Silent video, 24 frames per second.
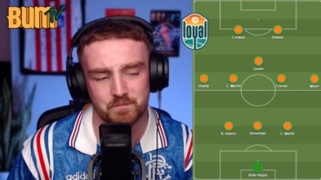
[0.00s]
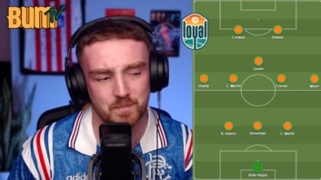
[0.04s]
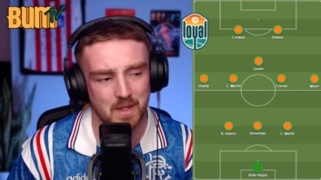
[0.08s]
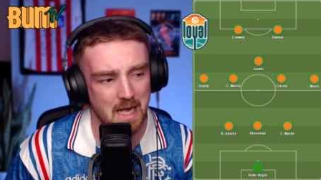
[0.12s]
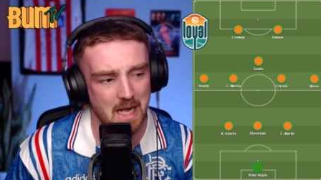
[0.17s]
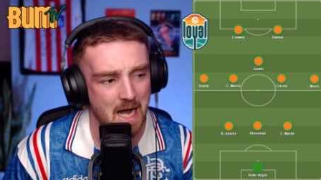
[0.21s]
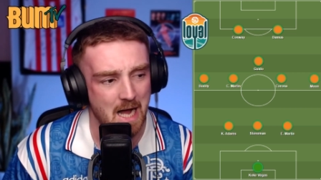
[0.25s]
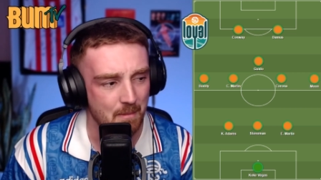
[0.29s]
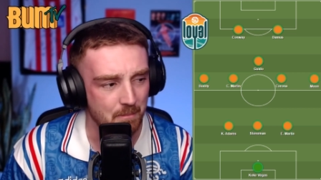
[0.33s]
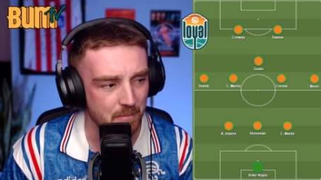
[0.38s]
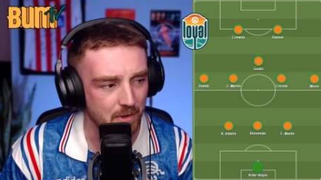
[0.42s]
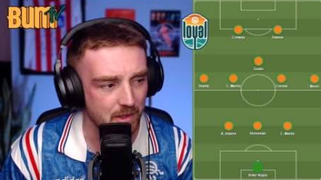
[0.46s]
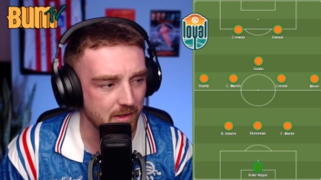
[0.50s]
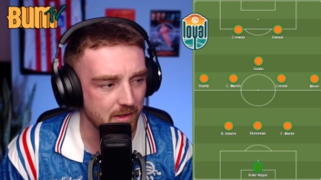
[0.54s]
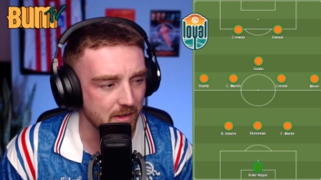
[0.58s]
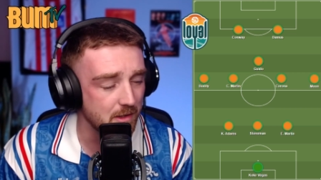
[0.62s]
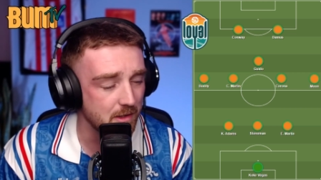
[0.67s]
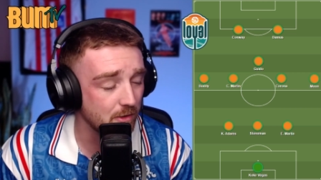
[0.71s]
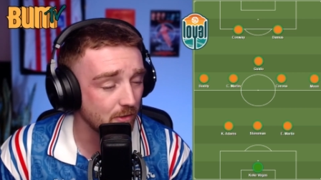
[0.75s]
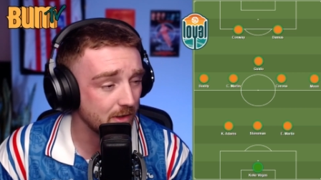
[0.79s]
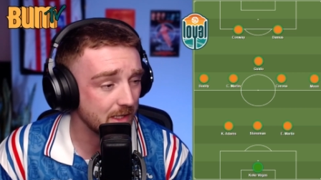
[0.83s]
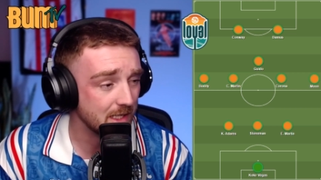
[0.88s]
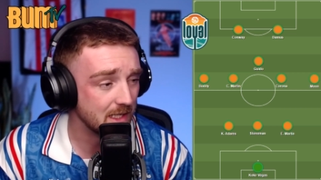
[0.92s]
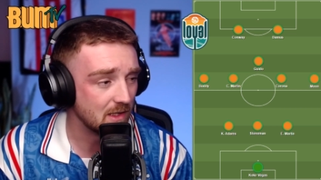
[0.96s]
I'm gonna
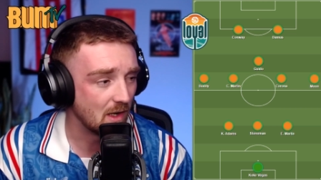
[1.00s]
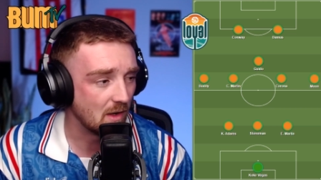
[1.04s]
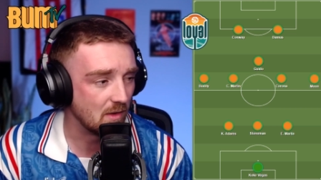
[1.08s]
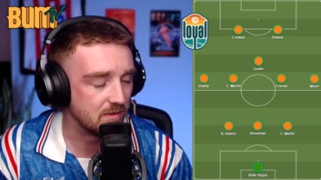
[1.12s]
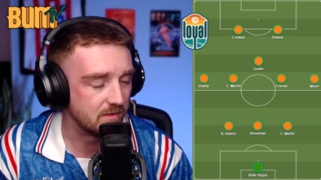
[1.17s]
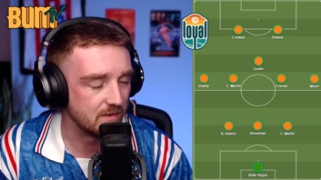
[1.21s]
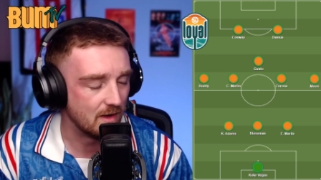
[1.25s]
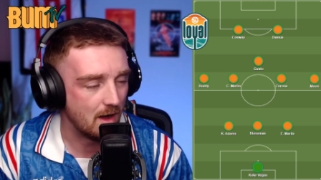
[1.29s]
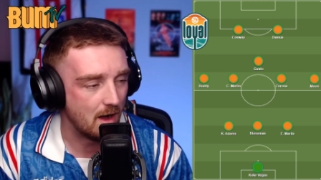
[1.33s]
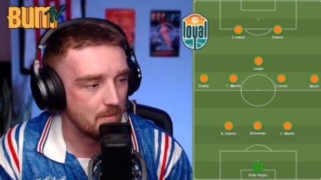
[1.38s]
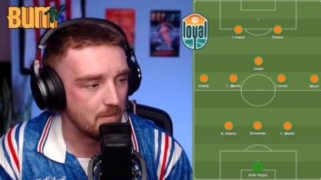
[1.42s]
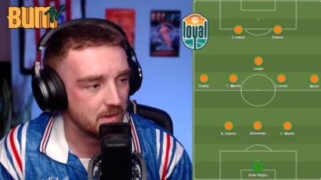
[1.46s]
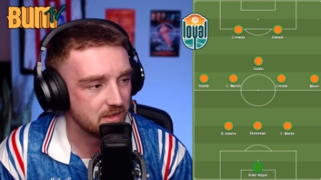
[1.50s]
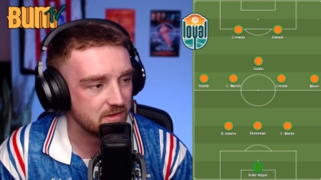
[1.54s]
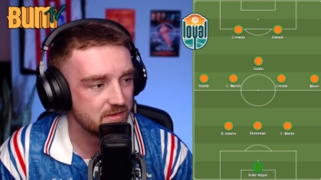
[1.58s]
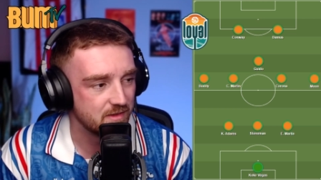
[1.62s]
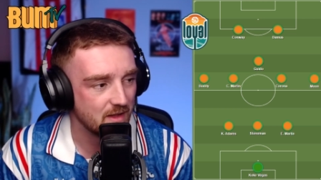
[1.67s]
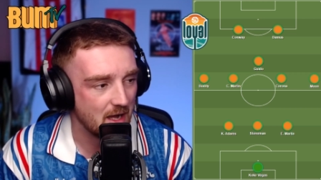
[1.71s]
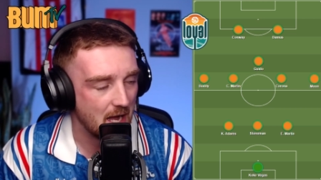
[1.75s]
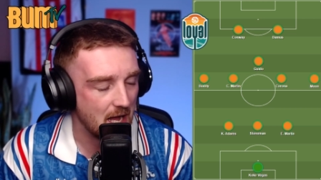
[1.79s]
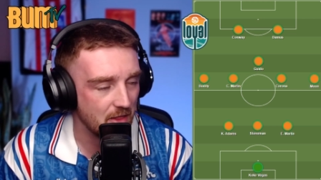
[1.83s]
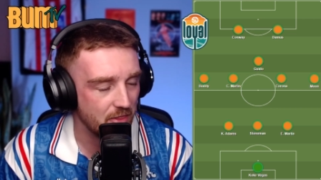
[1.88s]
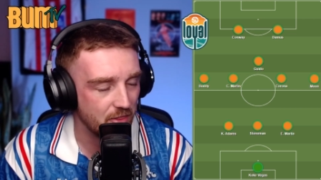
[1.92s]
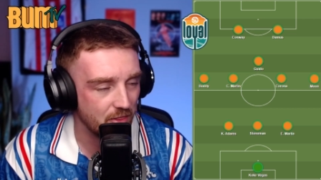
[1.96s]
Gringo Damus.
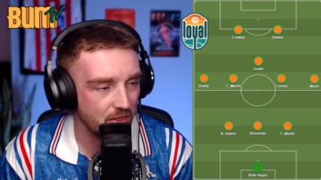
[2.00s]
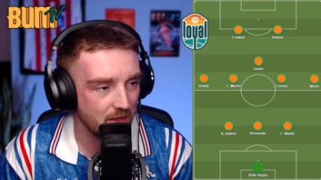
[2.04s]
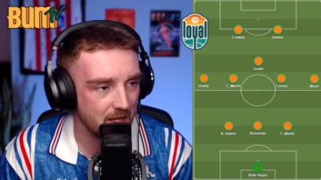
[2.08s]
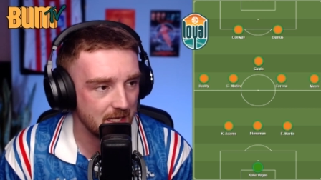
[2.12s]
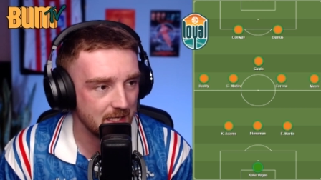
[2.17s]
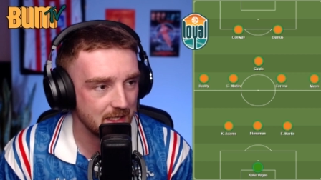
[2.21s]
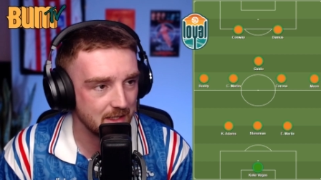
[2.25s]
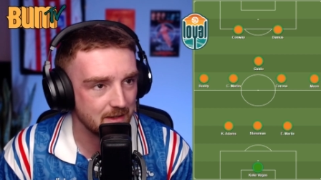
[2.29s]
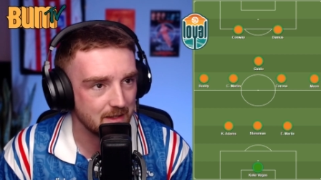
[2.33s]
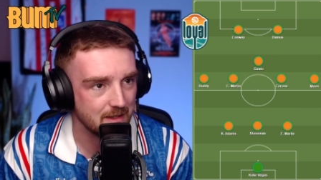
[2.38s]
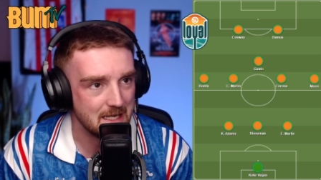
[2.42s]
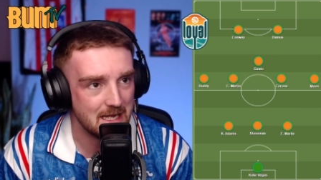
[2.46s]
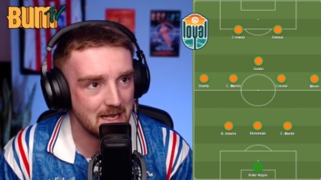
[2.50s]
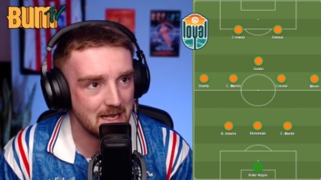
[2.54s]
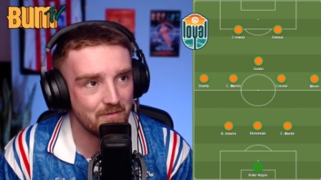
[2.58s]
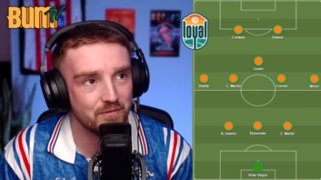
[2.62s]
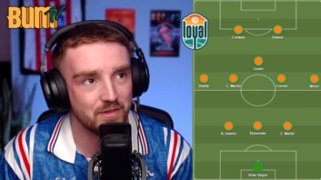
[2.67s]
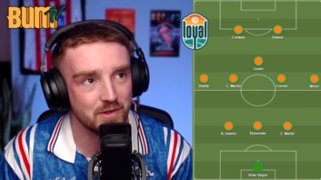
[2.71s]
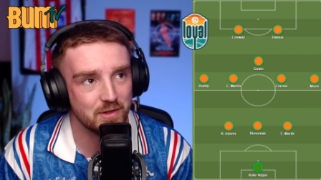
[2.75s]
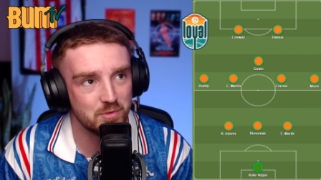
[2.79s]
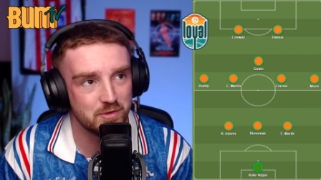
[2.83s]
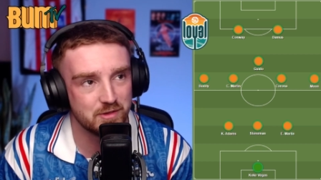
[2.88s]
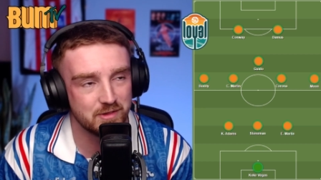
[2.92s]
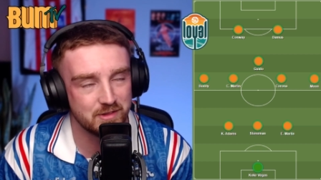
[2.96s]
I think if
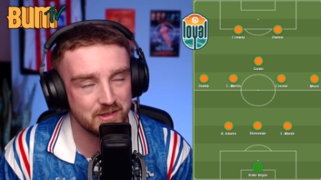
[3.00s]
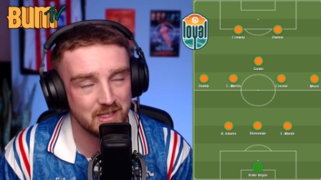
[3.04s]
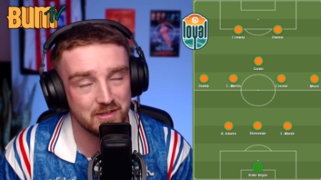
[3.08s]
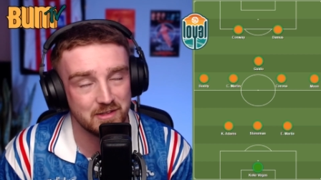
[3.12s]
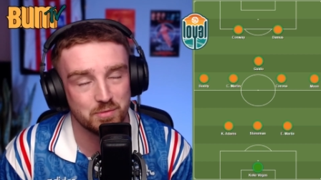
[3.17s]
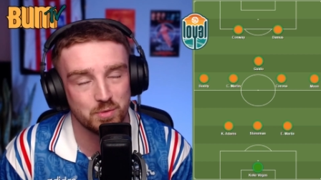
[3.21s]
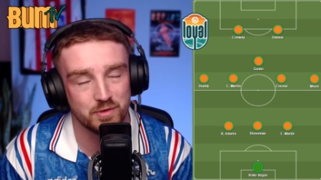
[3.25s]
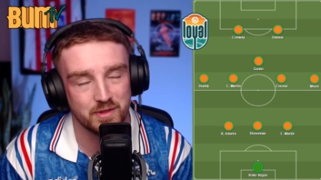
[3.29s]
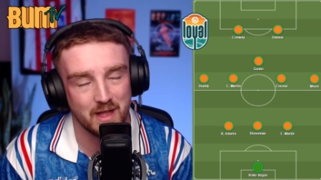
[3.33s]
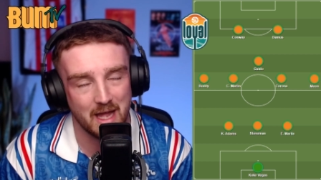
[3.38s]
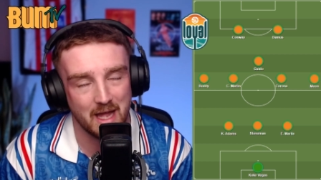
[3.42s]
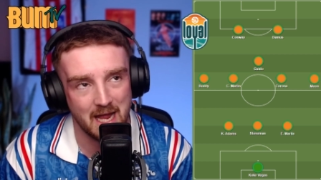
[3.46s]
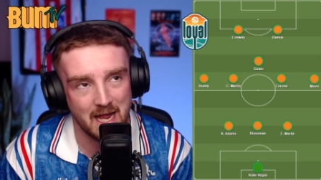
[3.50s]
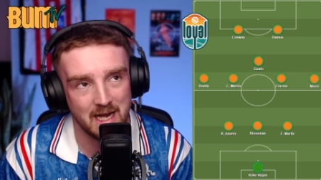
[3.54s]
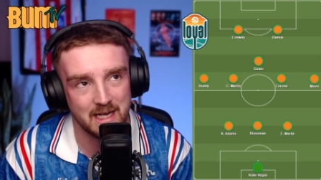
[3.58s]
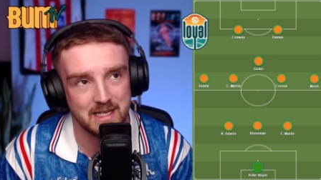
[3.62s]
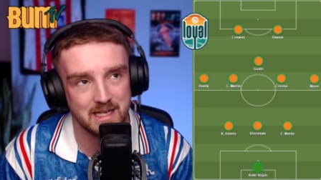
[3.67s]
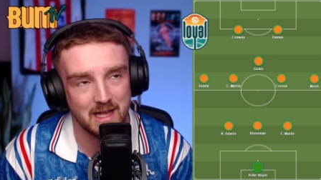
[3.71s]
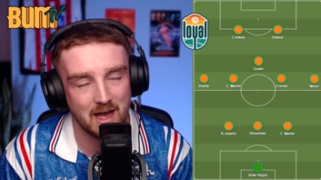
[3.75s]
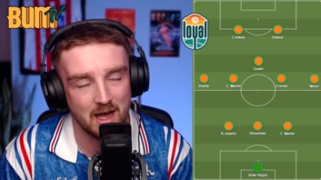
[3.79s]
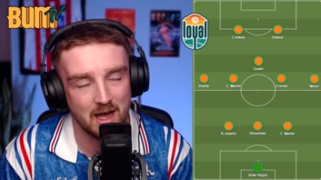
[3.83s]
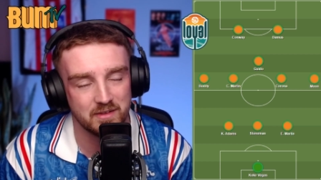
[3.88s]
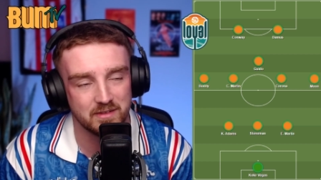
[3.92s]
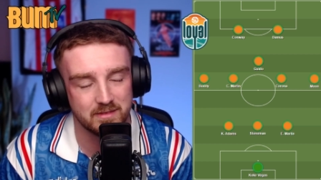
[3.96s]
was, this was any
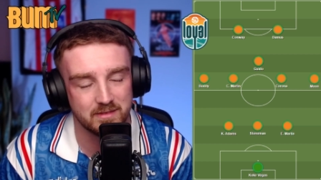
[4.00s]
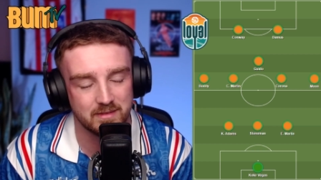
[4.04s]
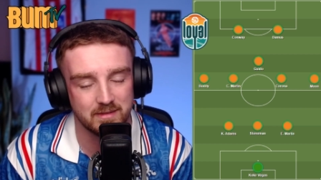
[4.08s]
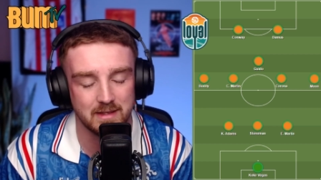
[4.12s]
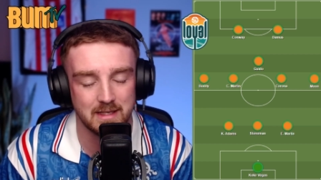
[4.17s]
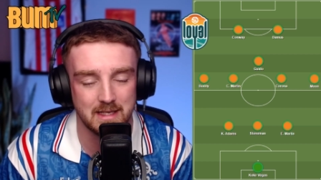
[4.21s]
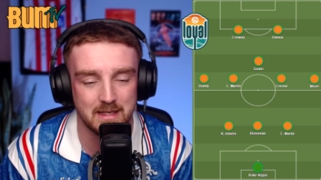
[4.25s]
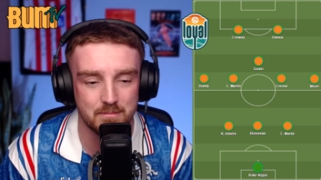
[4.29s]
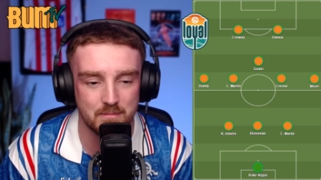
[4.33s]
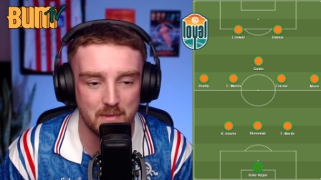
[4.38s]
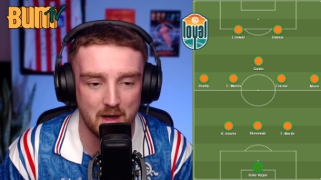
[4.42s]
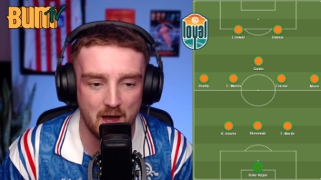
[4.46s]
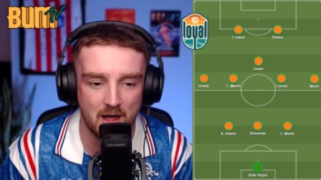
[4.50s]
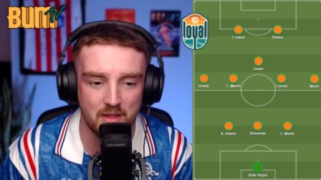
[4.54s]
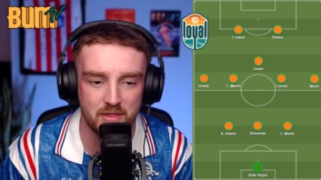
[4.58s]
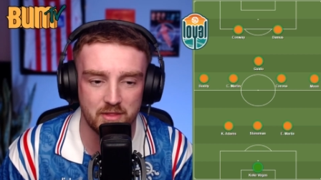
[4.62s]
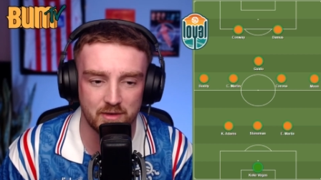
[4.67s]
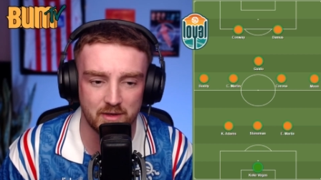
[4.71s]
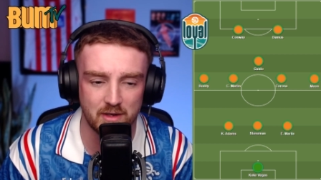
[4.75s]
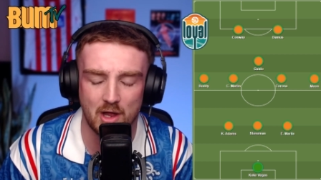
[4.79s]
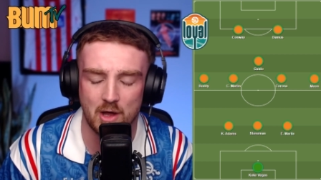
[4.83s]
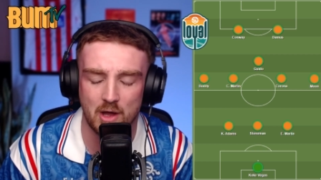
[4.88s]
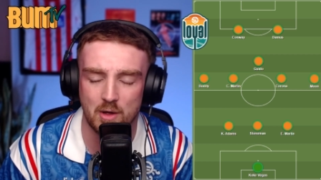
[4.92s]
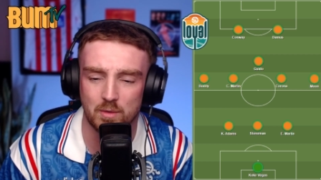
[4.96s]
other team other
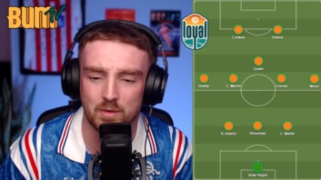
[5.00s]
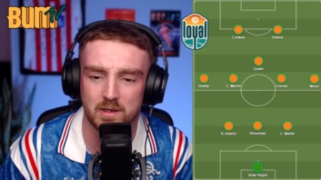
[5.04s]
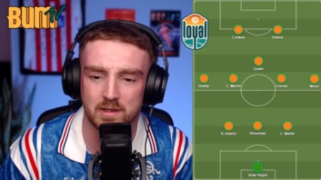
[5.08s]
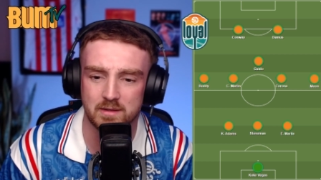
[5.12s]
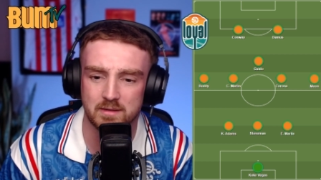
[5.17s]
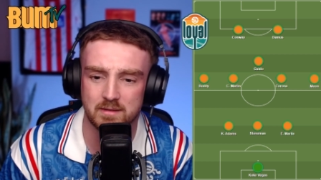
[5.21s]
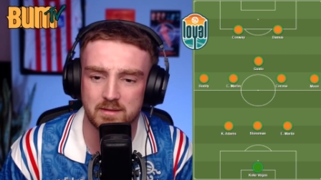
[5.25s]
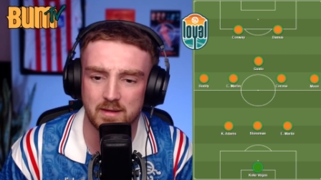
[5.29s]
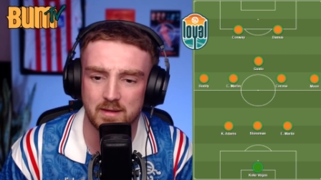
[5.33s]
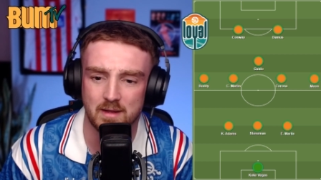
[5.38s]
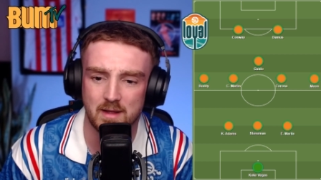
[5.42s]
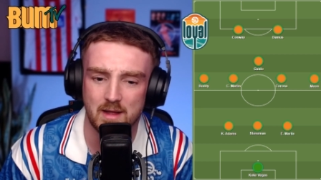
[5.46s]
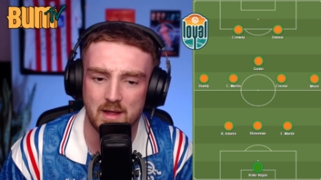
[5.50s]
than Oakland,